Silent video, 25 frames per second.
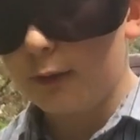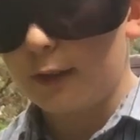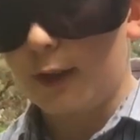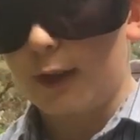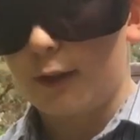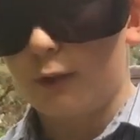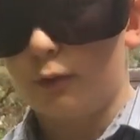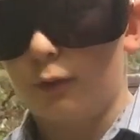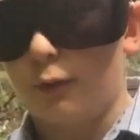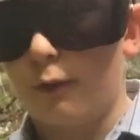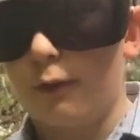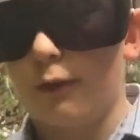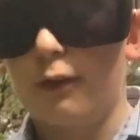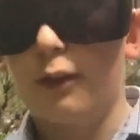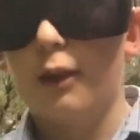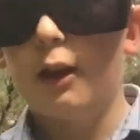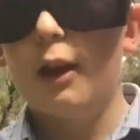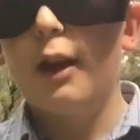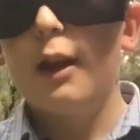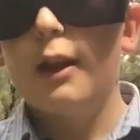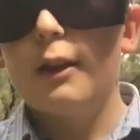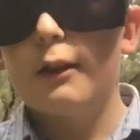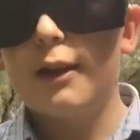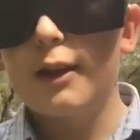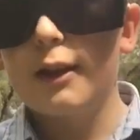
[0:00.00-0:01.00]
Tetras,
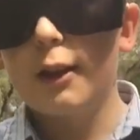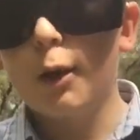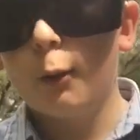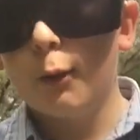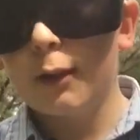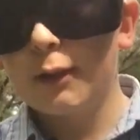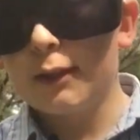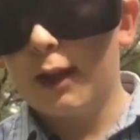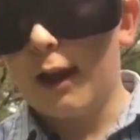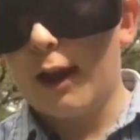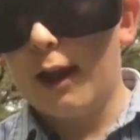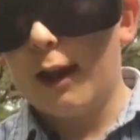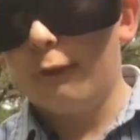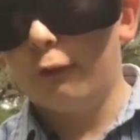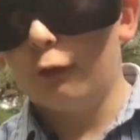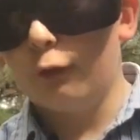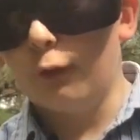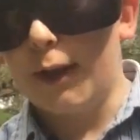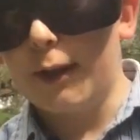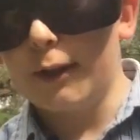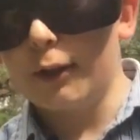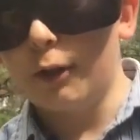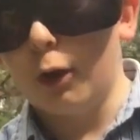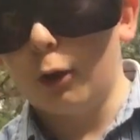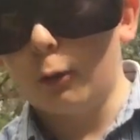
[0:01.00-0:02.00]
they're going to have
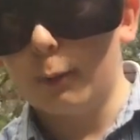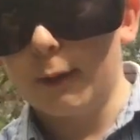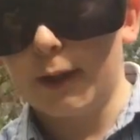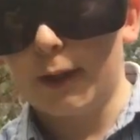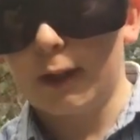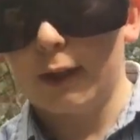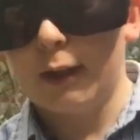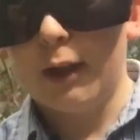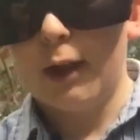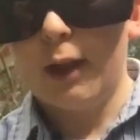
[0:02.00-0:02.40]
red going